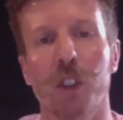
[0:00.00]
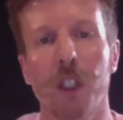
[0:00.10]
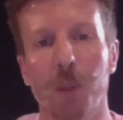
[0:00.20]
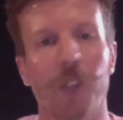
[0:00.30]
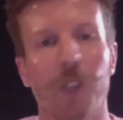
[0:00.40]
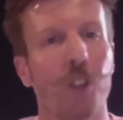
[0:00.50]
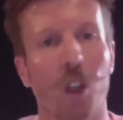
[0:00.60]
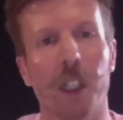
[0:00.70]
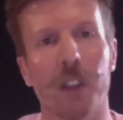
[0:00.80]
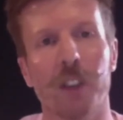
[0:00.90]
but if
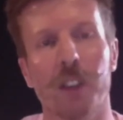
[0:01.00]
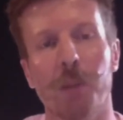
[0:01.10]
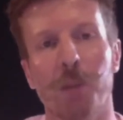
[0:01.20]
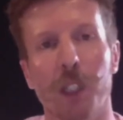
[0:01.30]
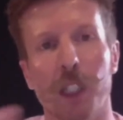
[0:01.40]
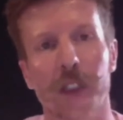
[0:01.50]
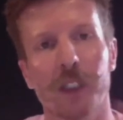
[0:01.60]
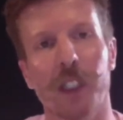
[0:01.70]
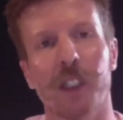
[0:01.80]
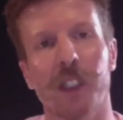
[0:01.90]
not, it's simply a
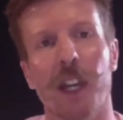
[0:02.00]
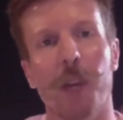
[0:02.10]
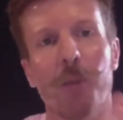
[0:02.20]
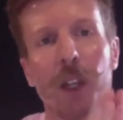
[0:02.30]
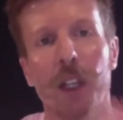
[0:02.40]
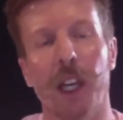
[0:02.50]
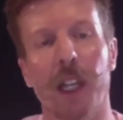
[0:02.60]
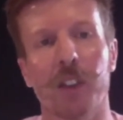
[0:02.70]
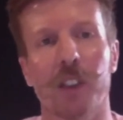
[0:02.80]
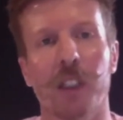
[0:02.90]
6 a.m.
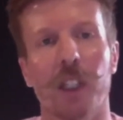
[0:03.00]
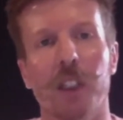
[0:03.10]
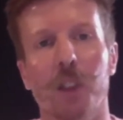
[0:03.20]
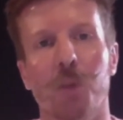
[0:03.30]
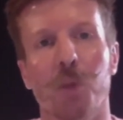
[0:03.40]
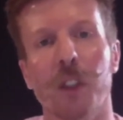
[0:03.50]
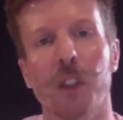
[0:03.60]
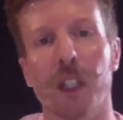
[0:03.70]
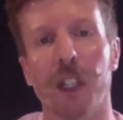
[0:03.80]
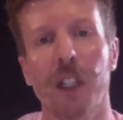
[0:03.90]
exercise,
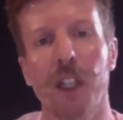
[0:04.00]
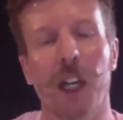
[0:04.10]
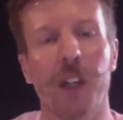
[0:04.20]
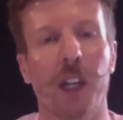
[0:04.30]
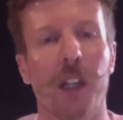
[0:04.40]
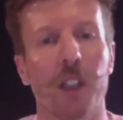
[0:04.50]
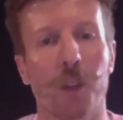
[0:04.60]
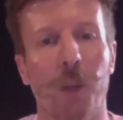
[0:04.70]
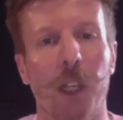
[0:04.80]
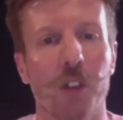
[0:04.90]
breathing, and then it
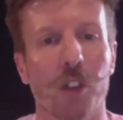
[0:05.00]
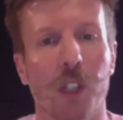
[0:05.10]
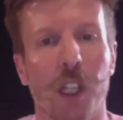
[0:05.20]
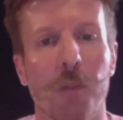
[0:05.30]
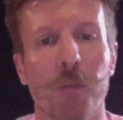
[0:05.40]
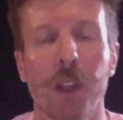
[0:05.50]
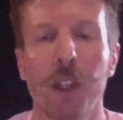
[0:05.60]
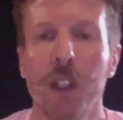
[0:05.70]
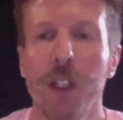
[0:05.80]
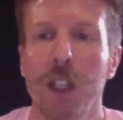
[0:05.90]
depends on him.
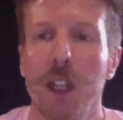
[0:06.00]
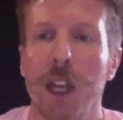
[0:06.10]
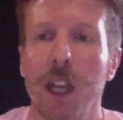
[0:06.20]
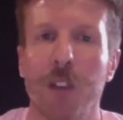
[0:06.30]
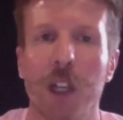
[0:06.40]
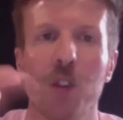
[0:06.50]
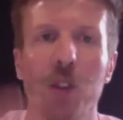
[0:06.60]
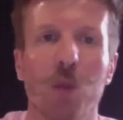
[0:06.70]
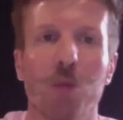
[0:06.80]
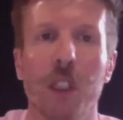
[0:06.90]
If I
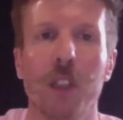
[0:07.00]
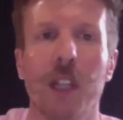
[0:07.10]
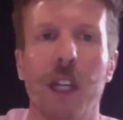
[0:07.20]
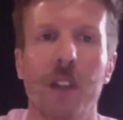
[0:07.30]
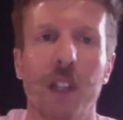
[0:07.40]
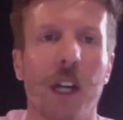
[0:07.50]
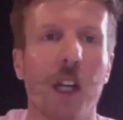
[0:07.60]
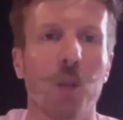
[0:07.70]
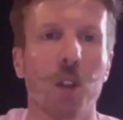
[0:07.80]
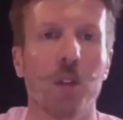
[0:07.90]
don't read then I
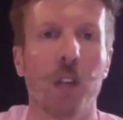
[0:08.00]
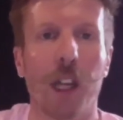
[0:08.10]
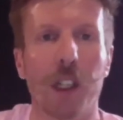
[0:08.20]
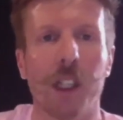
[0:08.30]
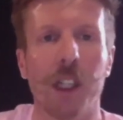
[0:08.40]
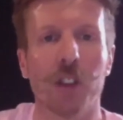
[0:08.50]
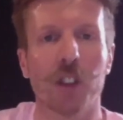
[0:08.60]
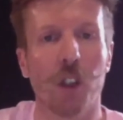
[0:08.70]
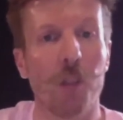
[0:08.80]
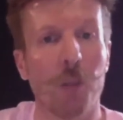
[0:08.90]
will allocate a
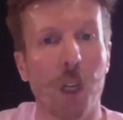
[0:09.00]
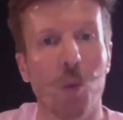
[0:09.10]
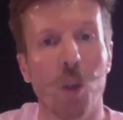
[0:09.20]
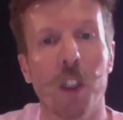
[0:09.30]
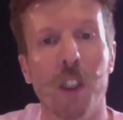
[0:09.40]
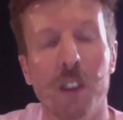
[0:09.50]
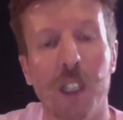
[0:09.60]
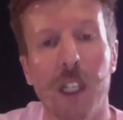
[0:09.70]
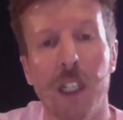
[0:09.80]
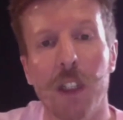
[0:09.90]
slot in my working
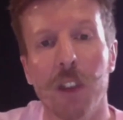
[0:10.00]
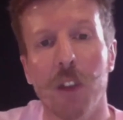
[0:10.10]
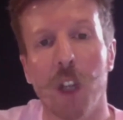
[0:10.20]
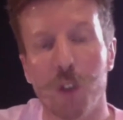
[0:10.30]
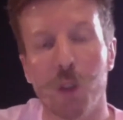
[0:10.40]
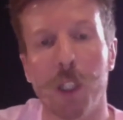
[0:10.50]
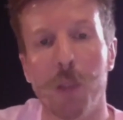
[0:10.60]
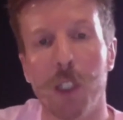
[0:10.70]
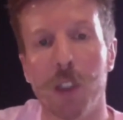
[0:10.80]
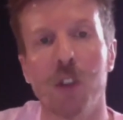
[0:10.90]
day of 20
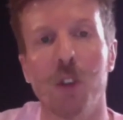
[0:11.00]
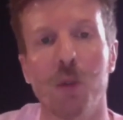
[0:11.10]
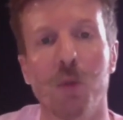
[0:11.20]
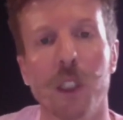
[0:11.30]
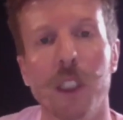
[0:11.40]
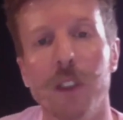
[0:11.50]
minutes to read.